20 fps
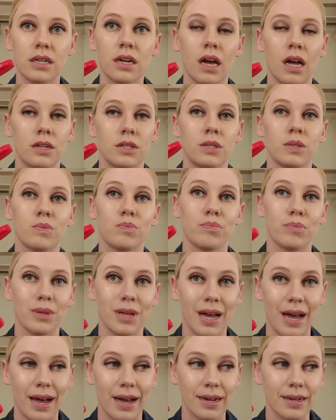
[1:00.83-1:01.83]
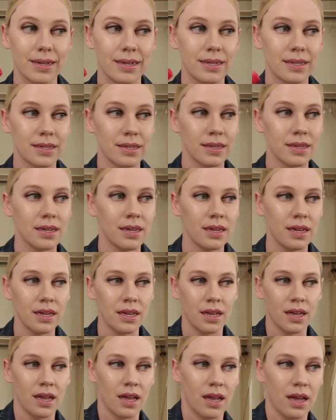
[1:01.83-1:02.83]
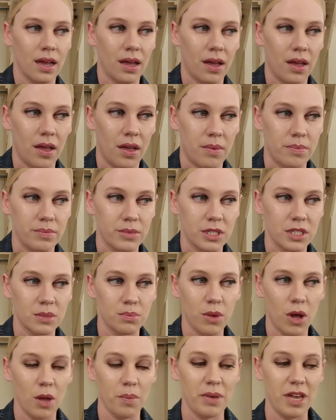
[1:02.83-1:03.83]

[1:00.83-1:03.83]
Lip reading: not just black. Small